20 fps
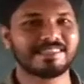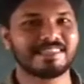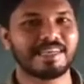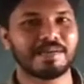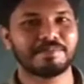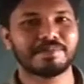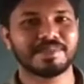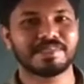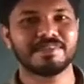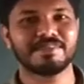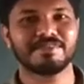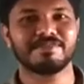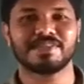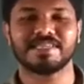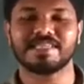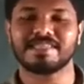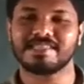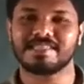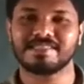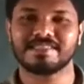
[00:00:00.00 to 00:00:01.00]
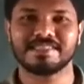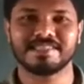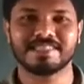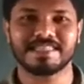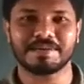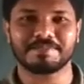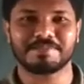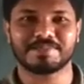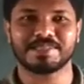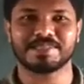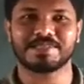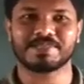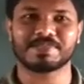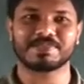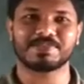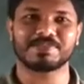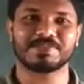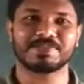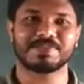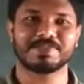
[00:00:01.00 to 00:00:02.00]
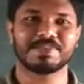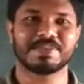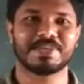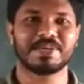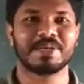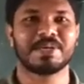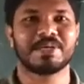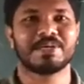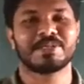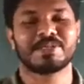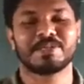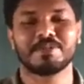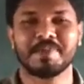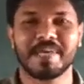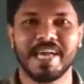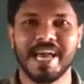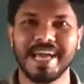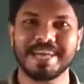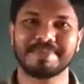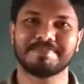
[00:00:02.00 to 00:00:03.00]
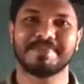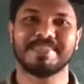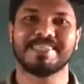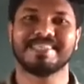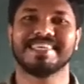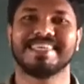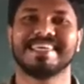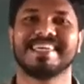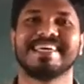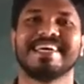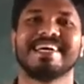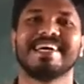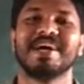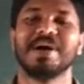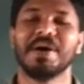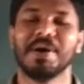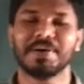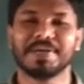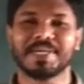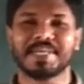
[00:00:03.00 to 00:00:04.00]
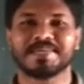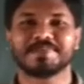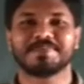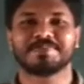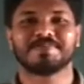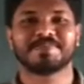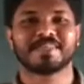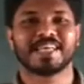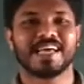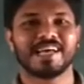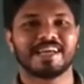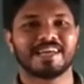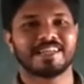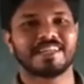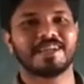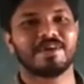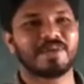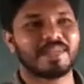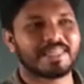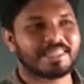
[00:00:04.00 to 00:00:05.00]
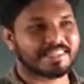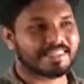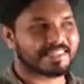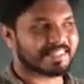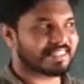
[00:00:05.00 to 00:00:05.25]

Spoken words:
chapter, very easy chapter too. So be happy. Okay, now let us